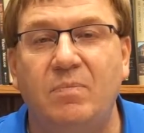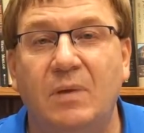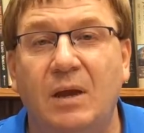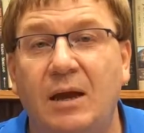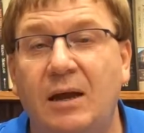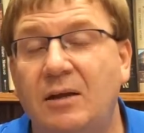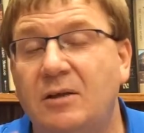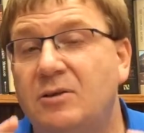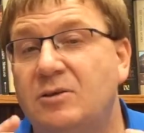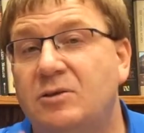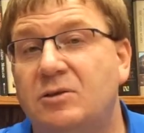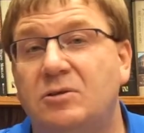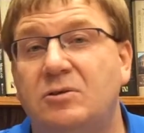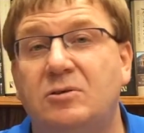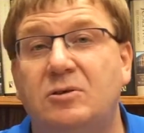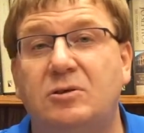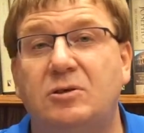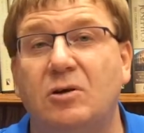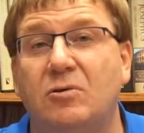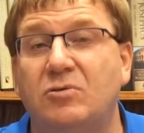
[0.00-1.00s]
And
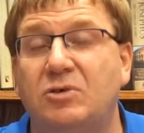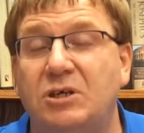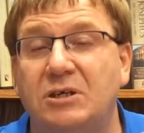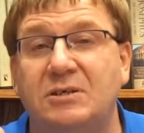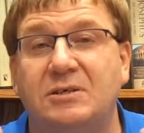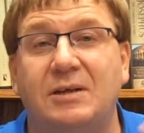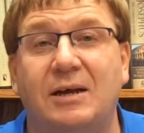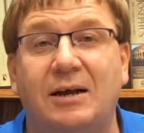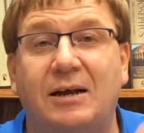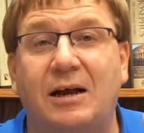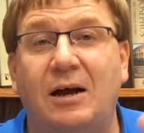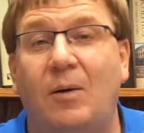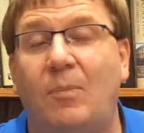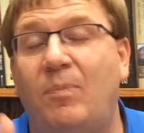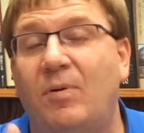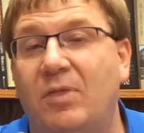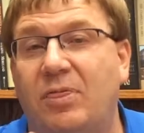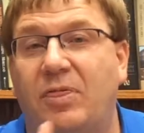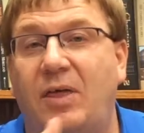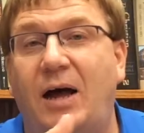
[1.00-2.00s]
so just a
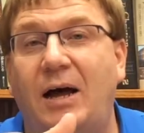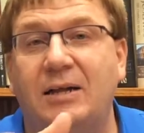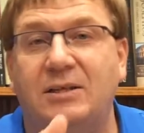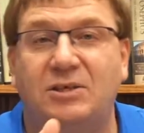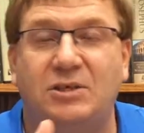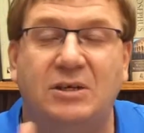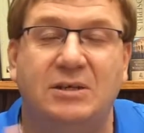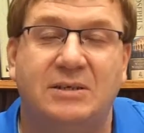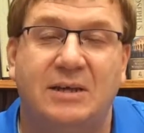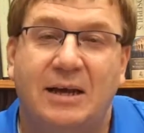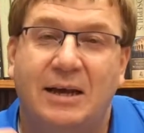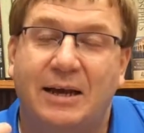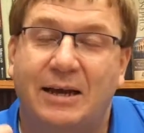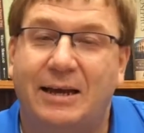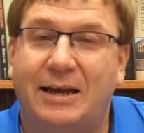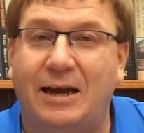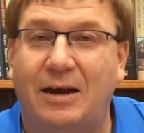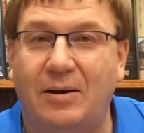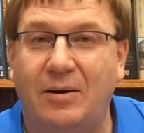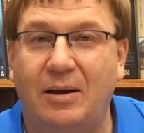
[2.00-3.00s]
couple of thoughts just
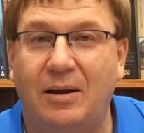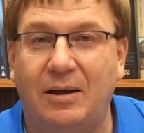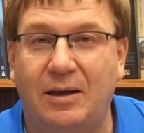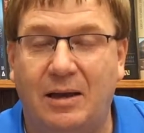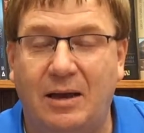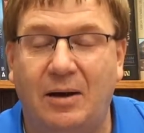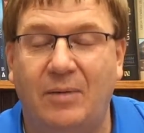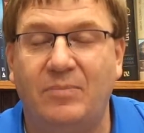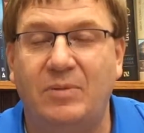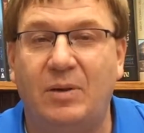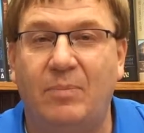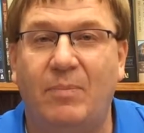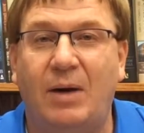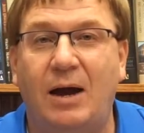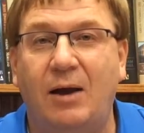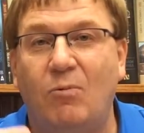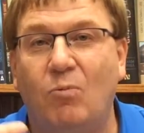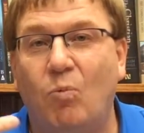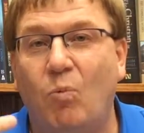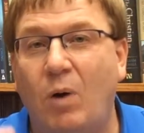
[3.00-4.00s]
come to
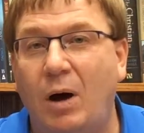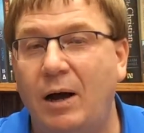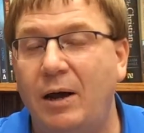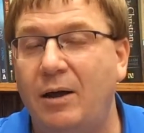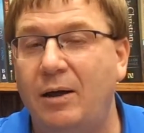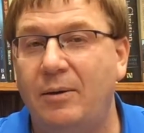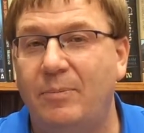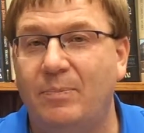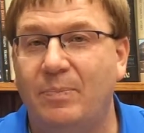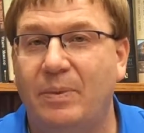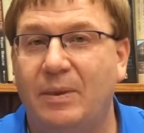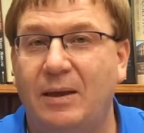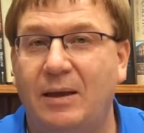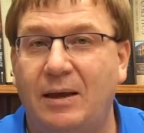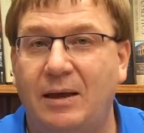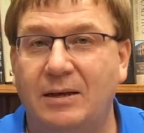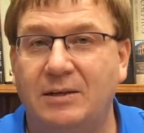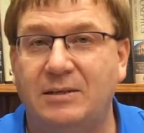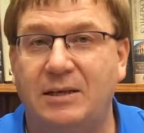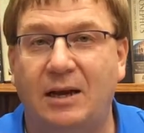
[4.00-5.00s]
mind. One
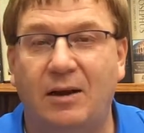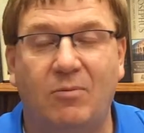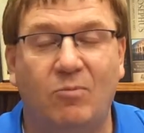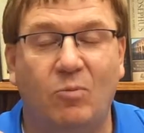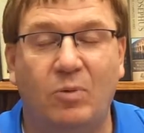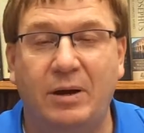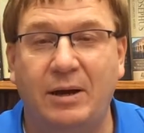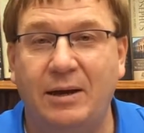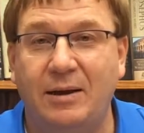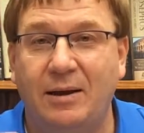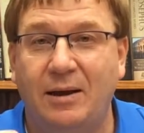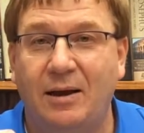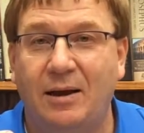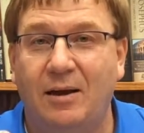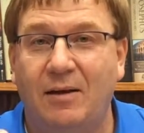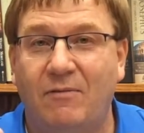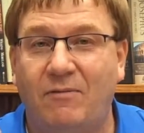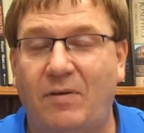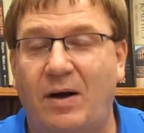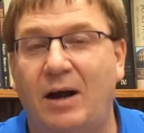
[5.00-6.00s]
is that we
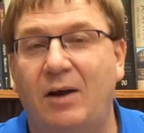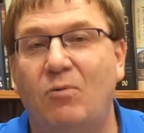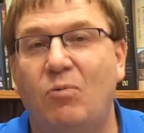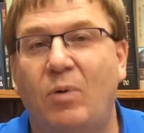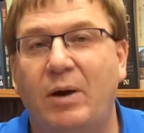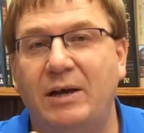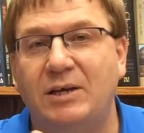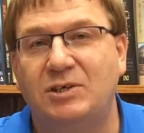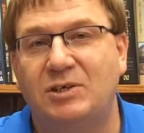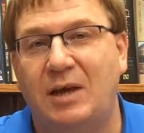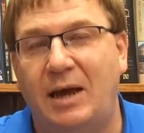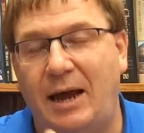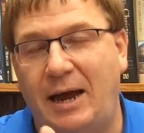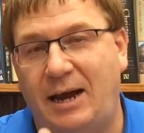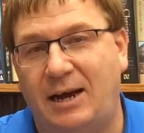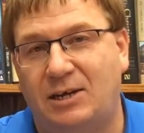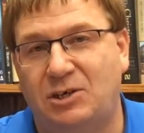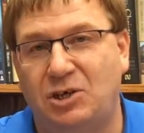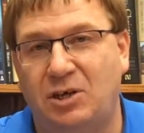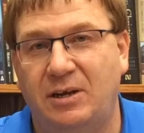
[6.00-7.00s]
find ways to
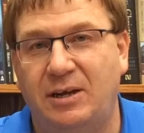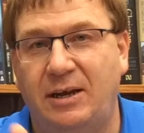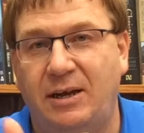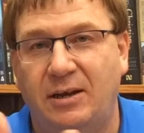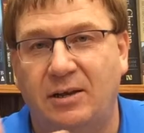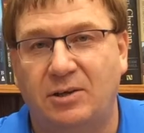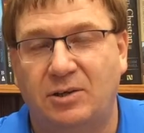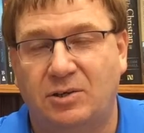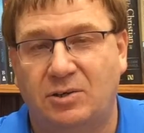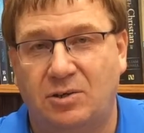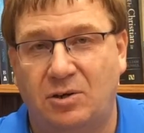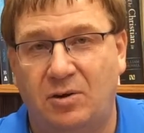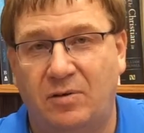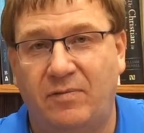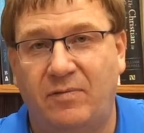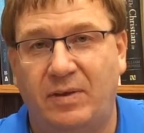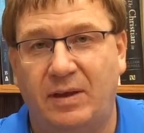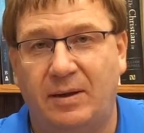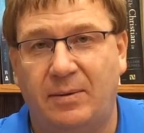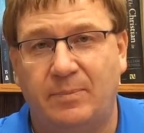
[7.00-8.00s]
actually
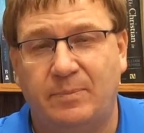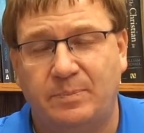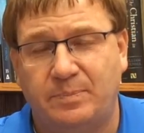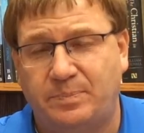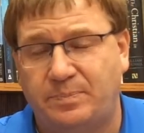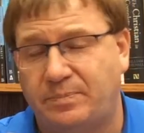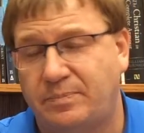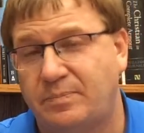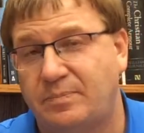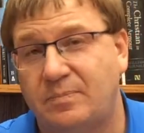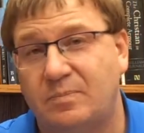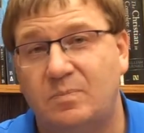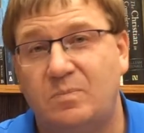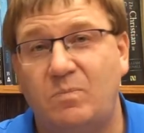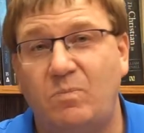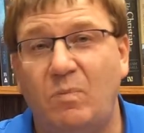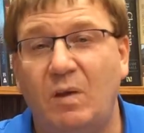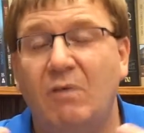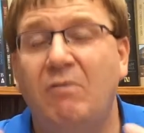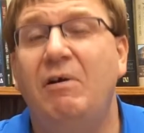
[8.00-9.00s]
serve them.
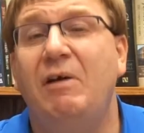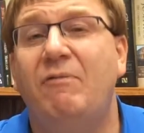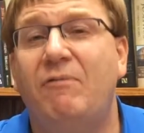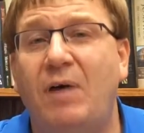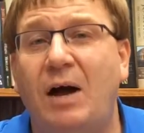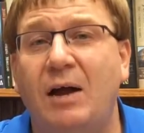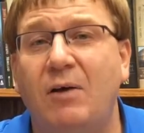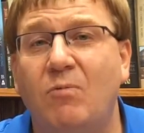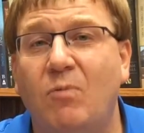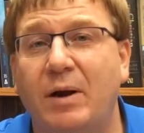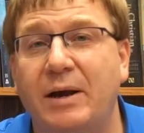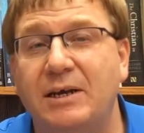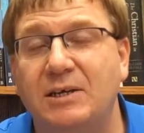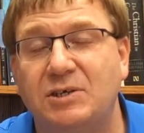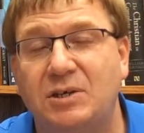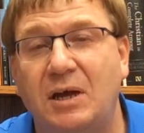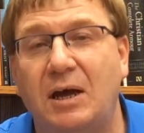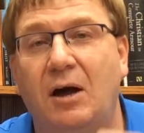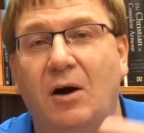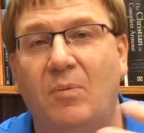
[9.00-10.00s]
We find ways
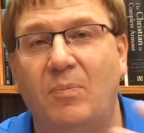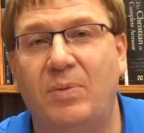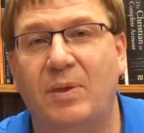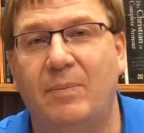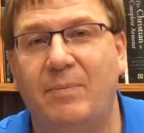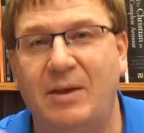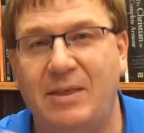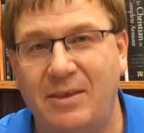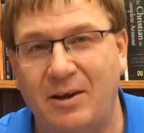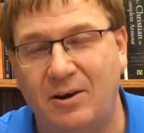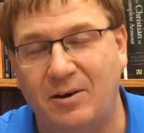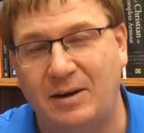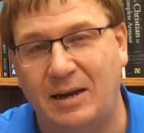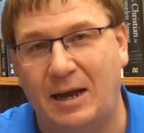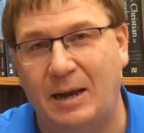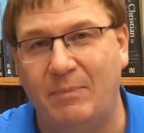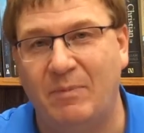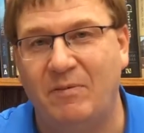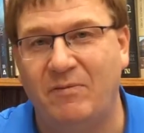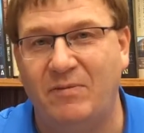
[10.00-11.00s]
to help them in their
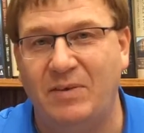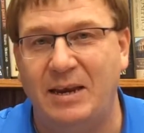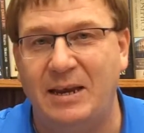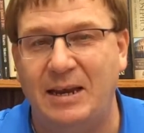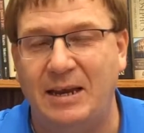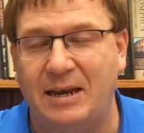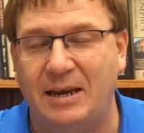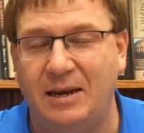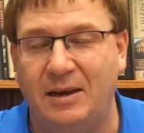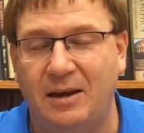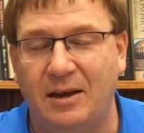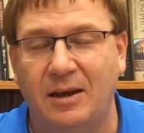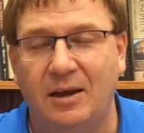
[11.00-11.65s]
time of need.